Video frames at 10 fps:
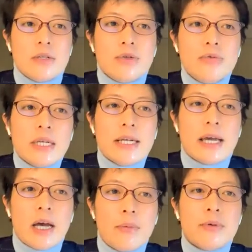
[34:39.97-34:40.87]
to really
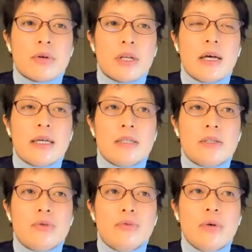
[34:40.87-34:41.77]
help your clients
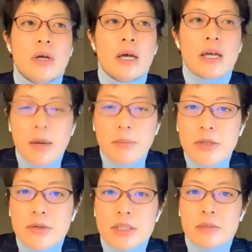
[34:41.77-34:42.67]
who come
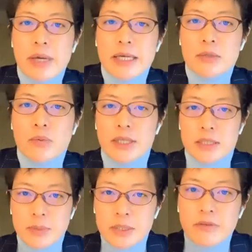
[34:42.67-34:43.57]
into the space with a
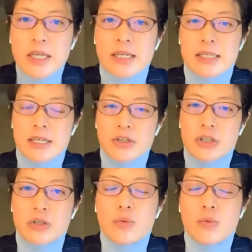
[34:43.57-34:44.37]
specific intention.